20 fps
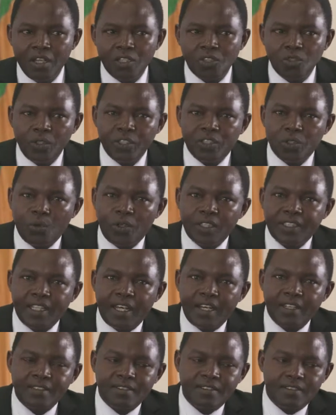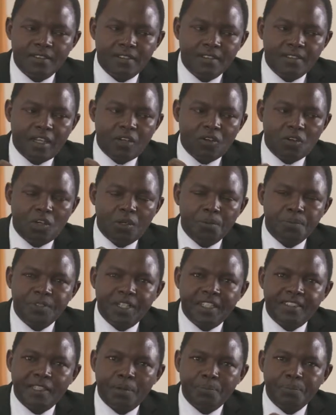So it waters the crops
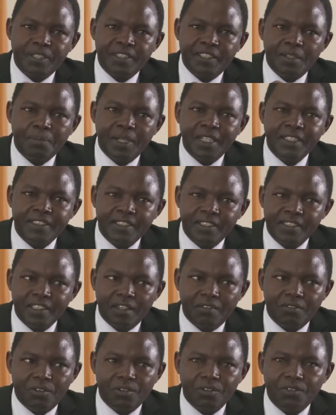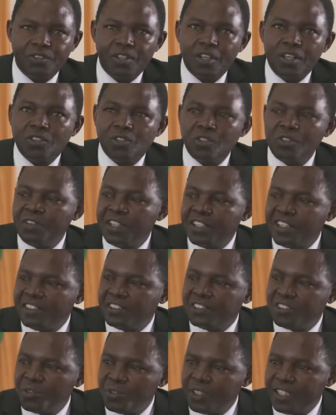at a predetermined intervals. So even the
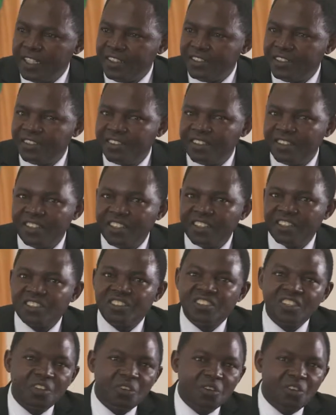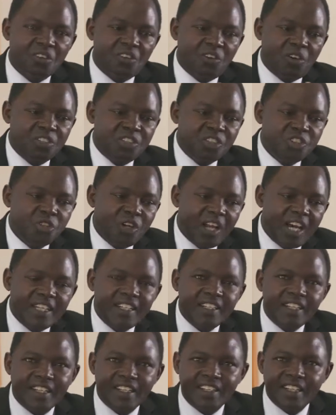students, they still continue
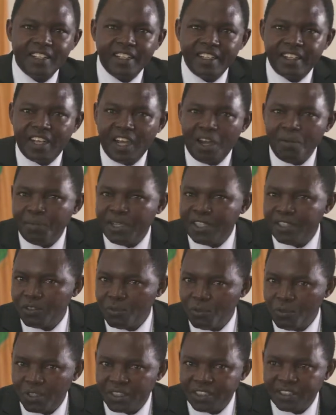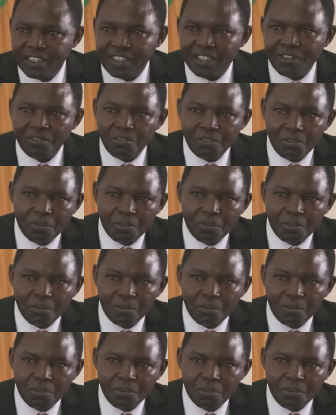learning, and then they come and watch their